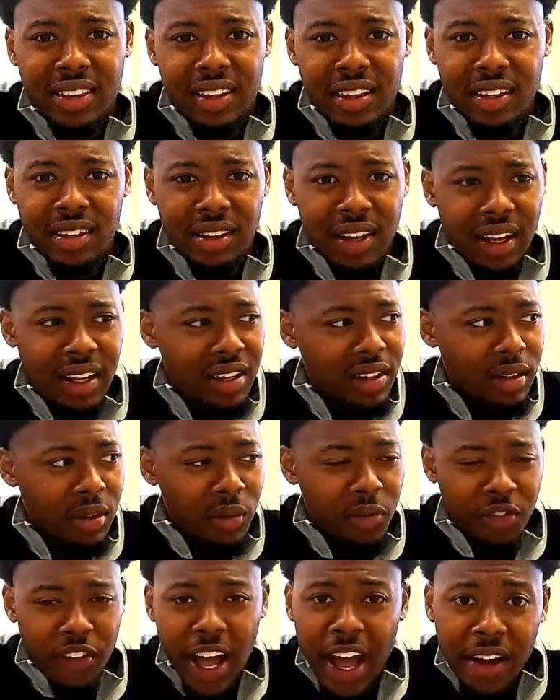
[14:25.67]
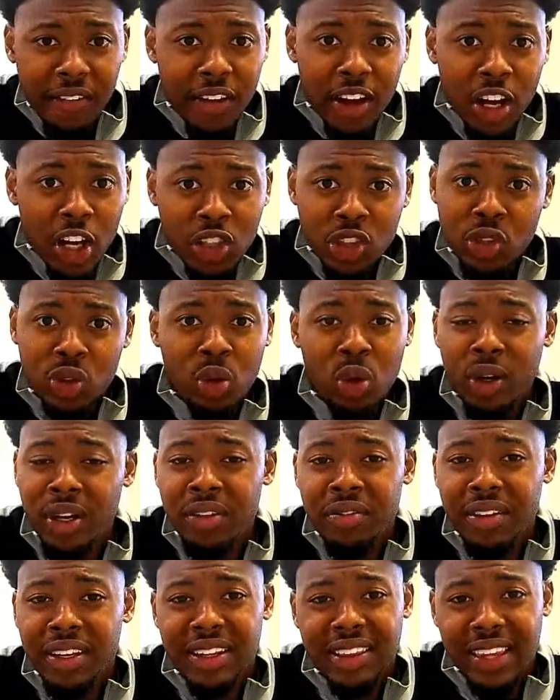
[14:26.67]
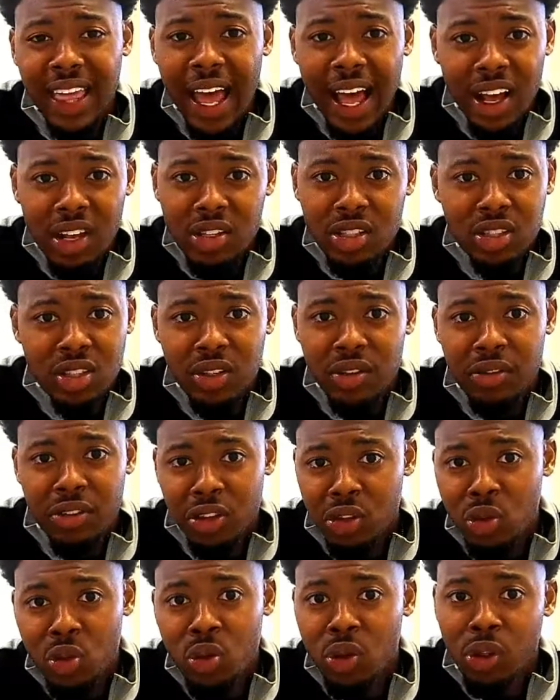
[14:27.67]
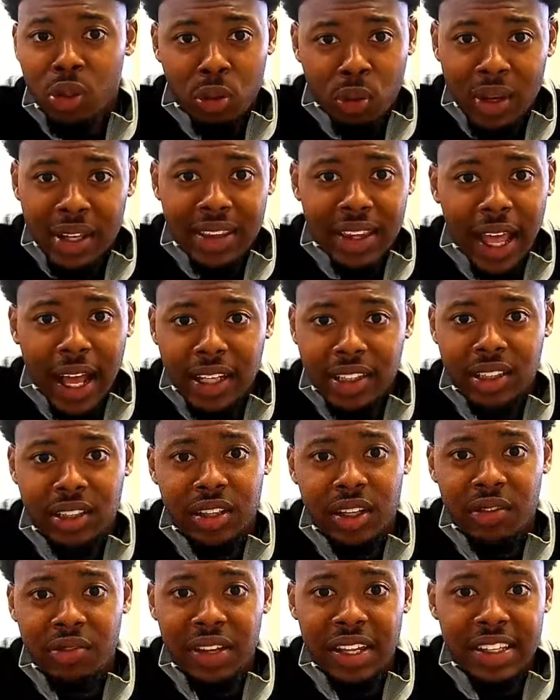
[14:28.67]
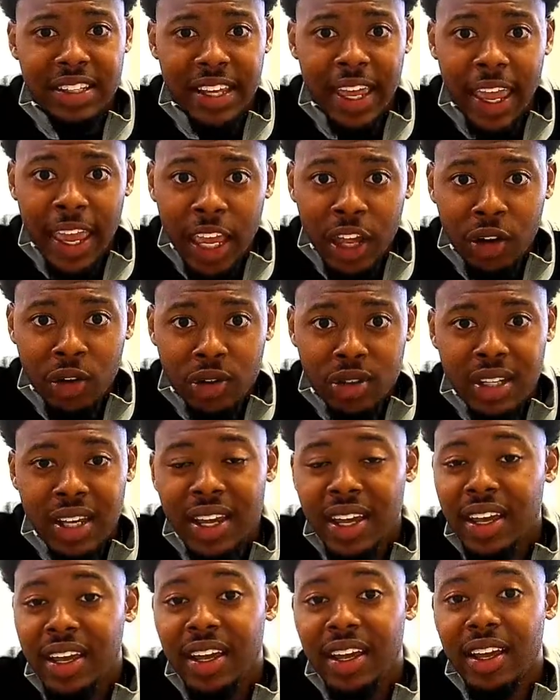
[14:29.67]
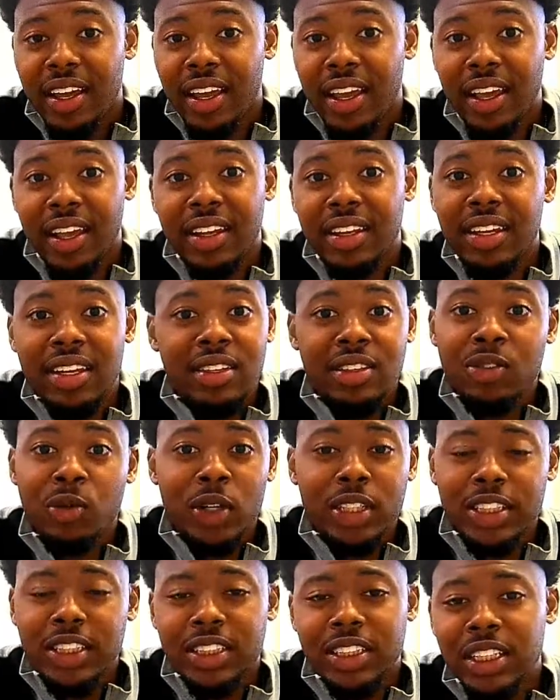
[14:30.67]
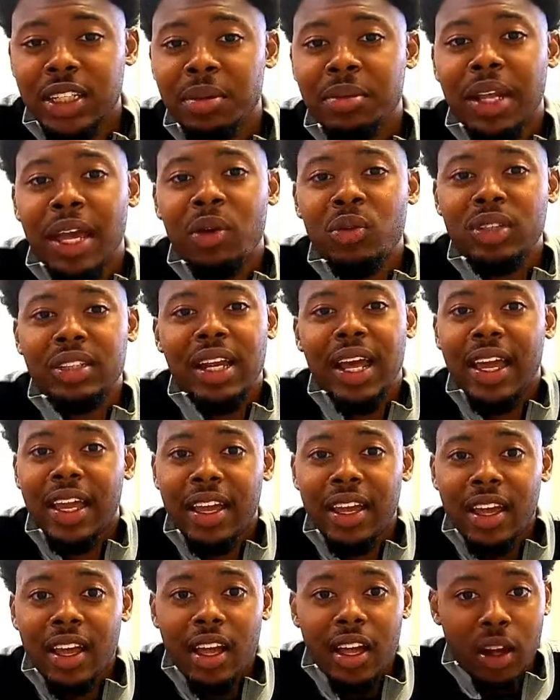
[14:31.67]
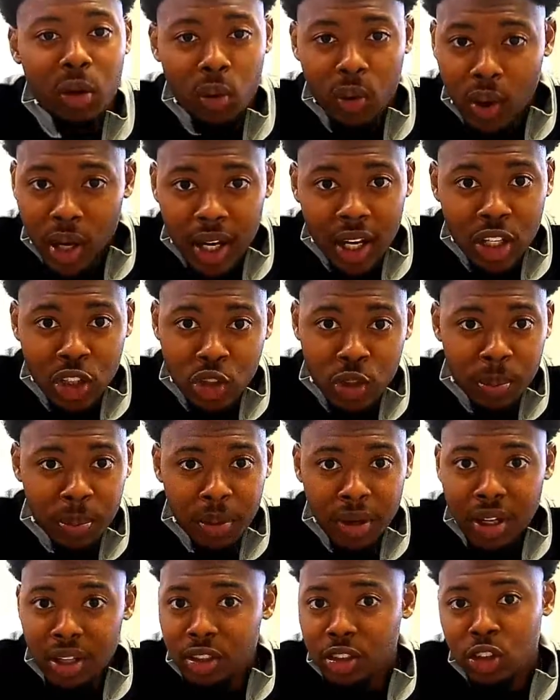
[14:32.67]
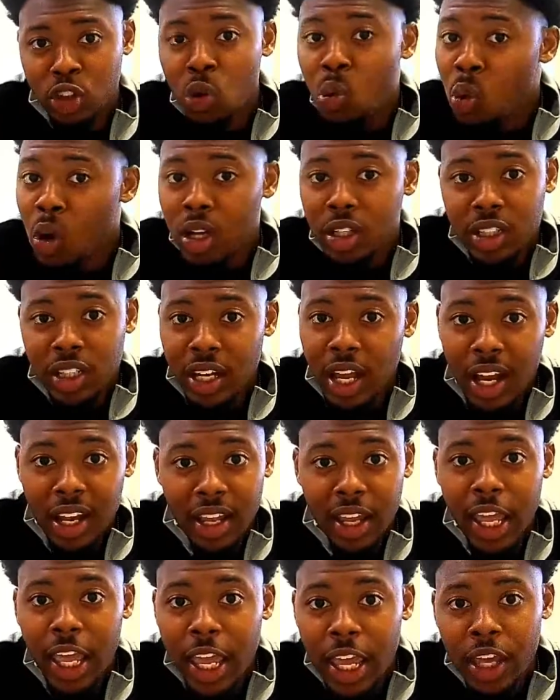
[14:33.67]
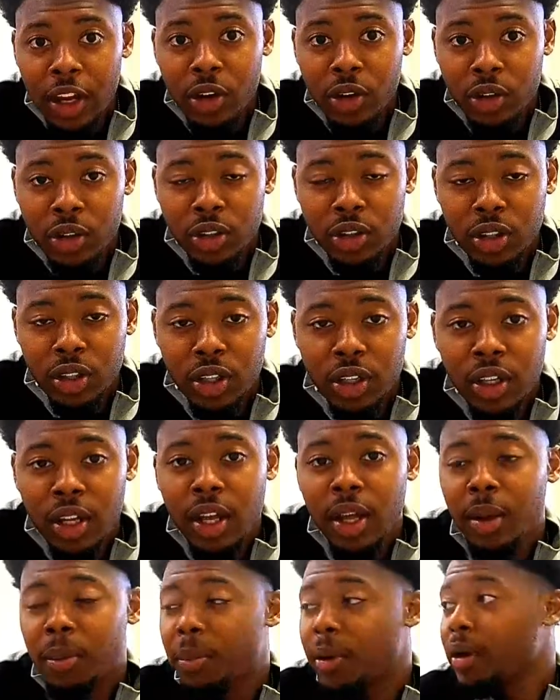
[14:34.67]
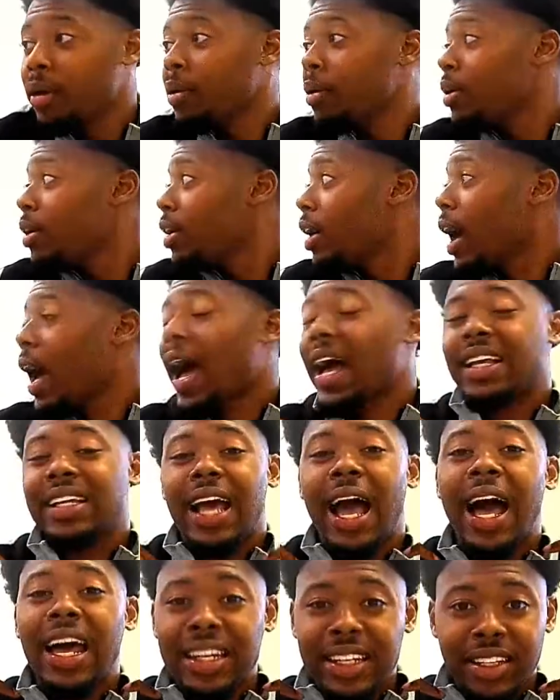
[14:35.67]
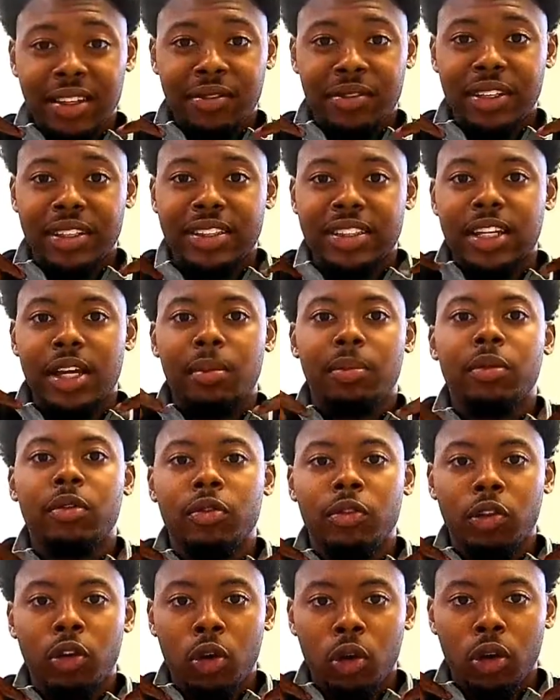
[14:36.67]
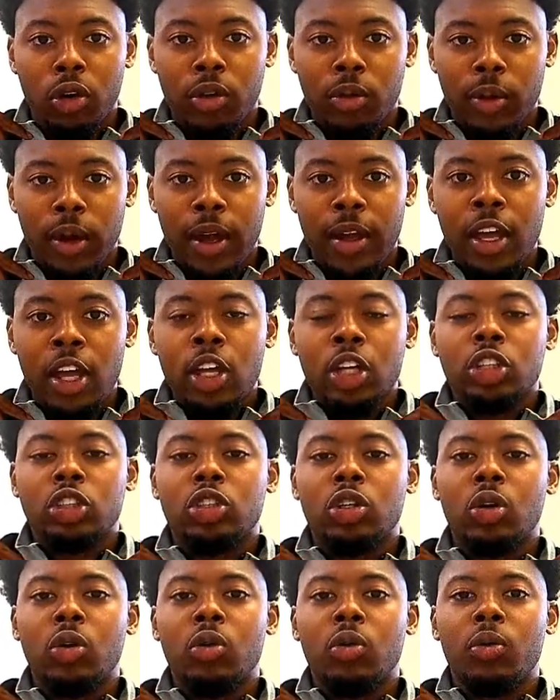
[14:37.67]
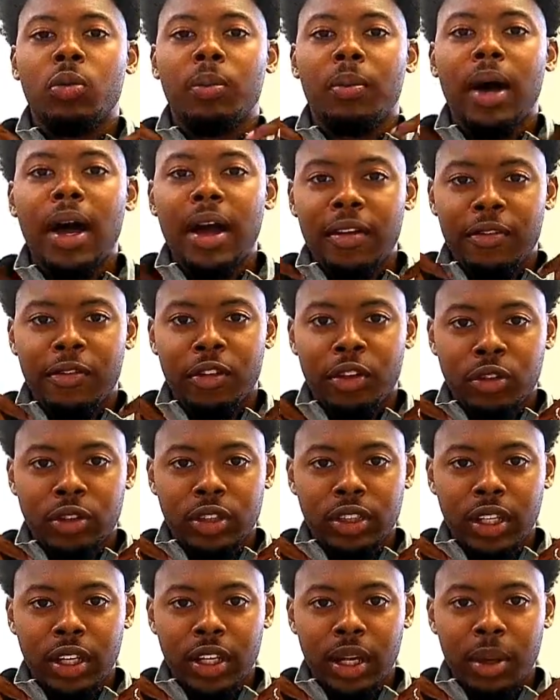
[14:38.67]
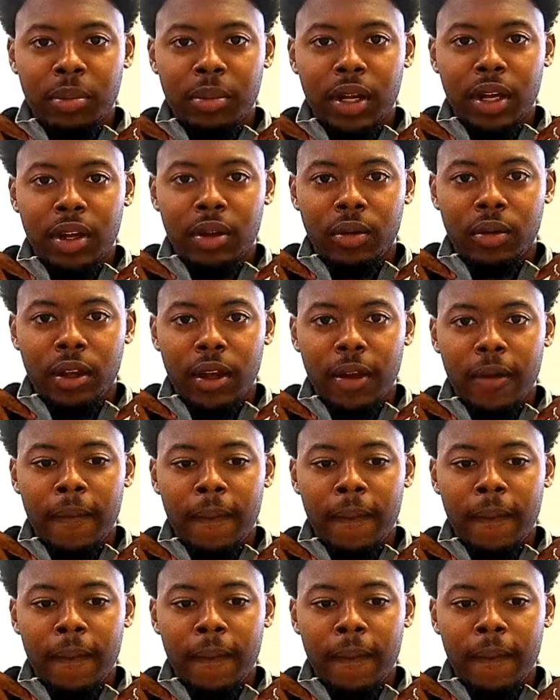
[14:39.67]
like 500 or even thousands or 2,000 and 3,000 of these heaters. And these wasn't cheap. They was like $100, $200 heaters. But I live in Tampa, Florida, right? So my first thing, I'm like, okay,